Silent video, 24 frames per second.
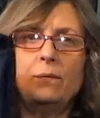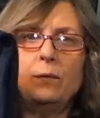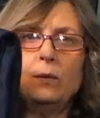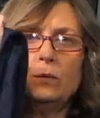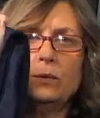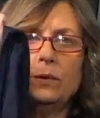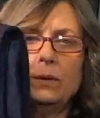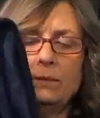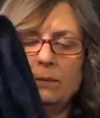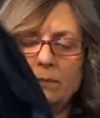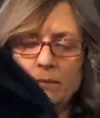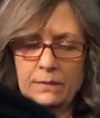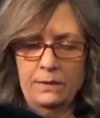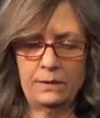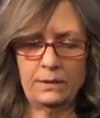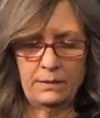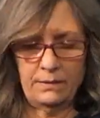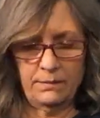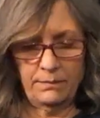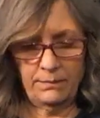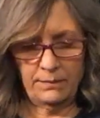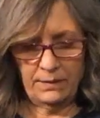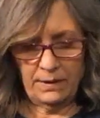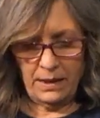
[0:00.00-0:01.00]
I fold
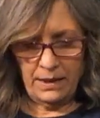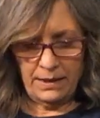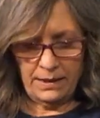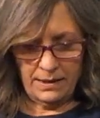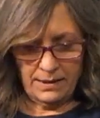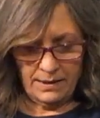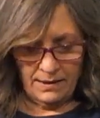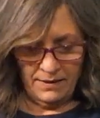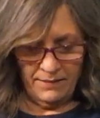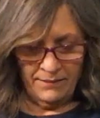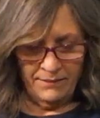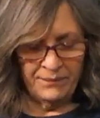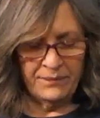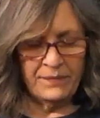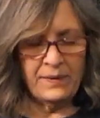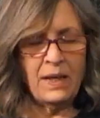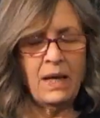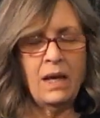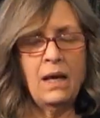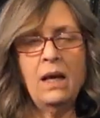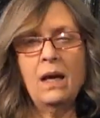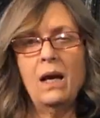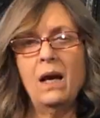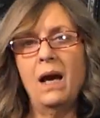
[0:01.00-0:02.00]
them nice.
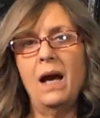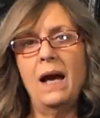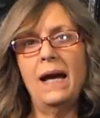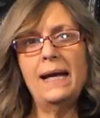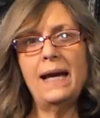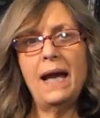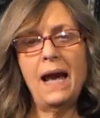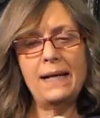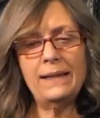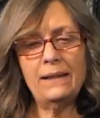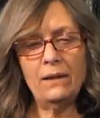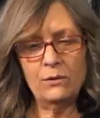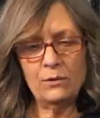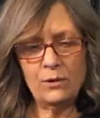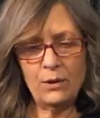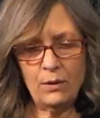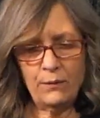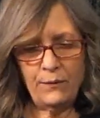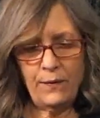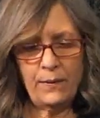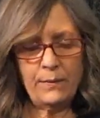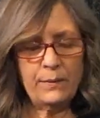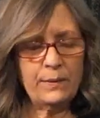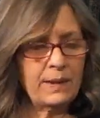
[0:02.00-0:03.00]
I, I don't know
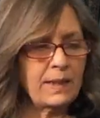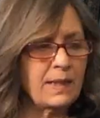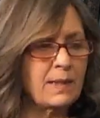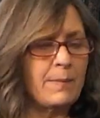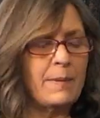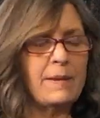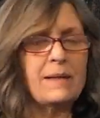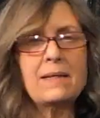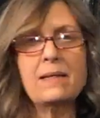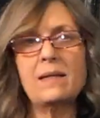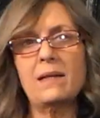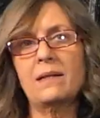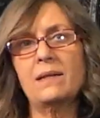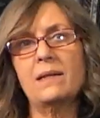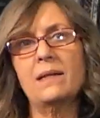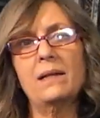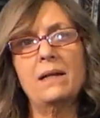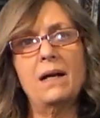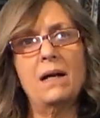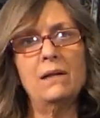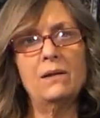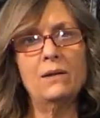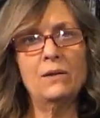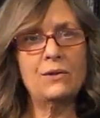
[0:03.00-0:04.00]
if I want to spend
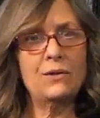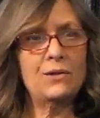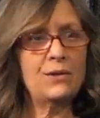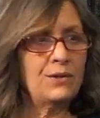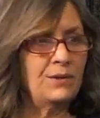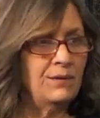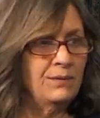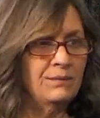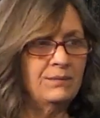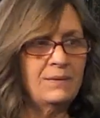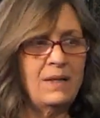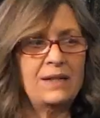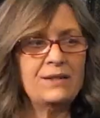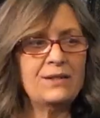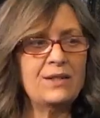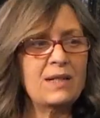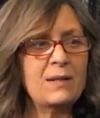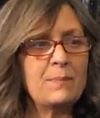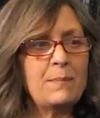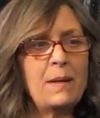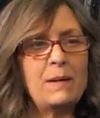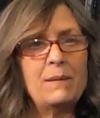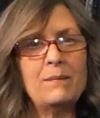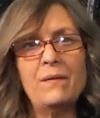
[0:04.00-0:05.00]
$60 I
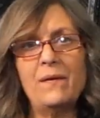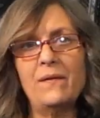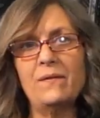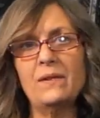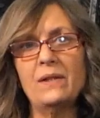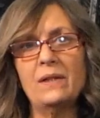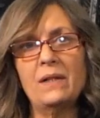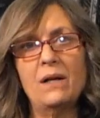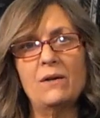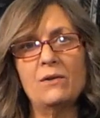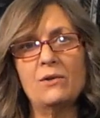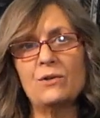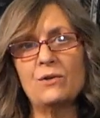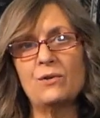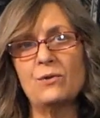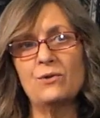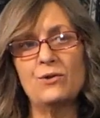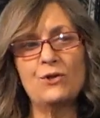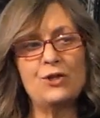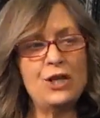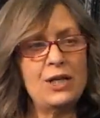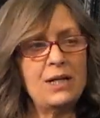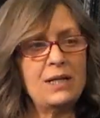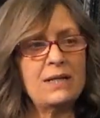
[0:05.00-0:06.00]
just spent $50
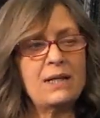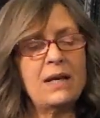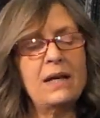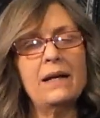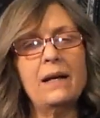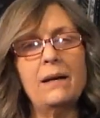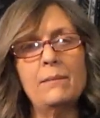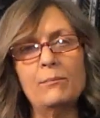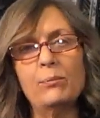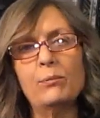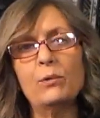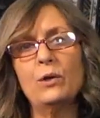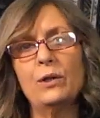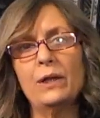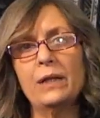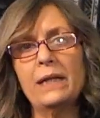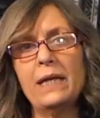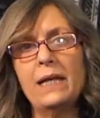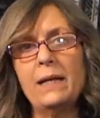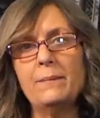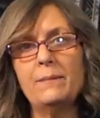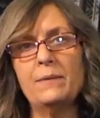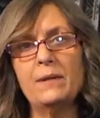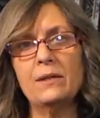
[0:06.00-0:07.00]
on jeans, and I'm going to
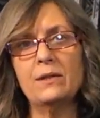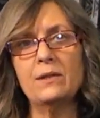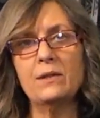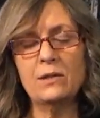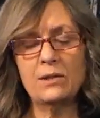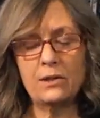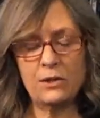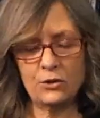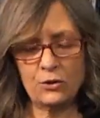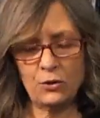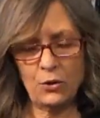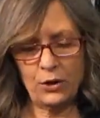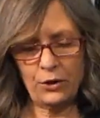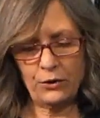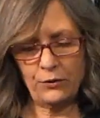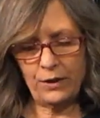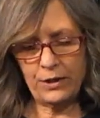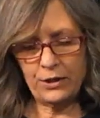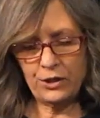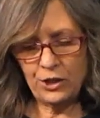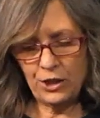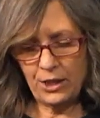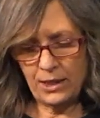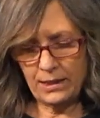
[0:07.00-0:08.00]
keep the, the dark
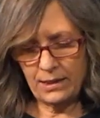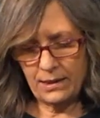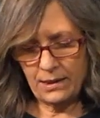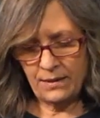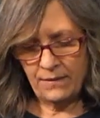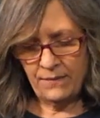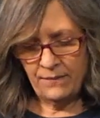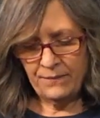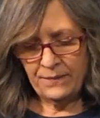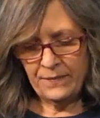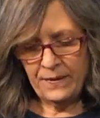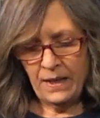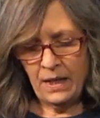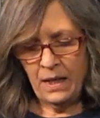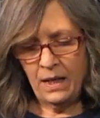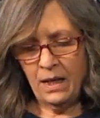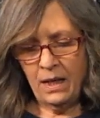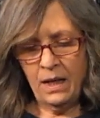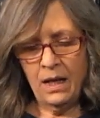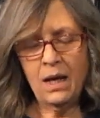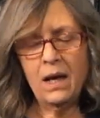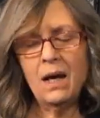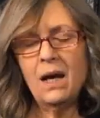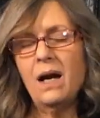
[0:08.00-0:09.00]
gray jeans.
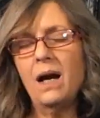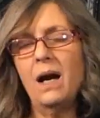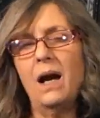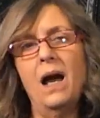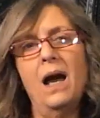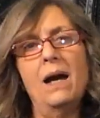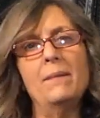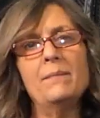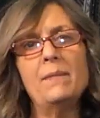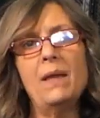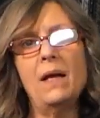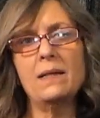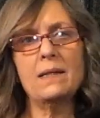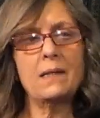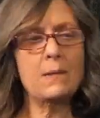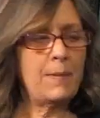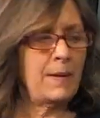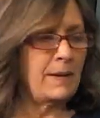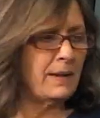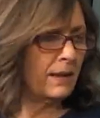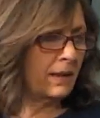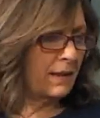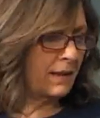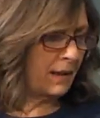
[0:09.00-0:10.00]
I'm not
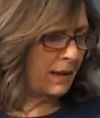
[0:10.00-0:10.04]
spending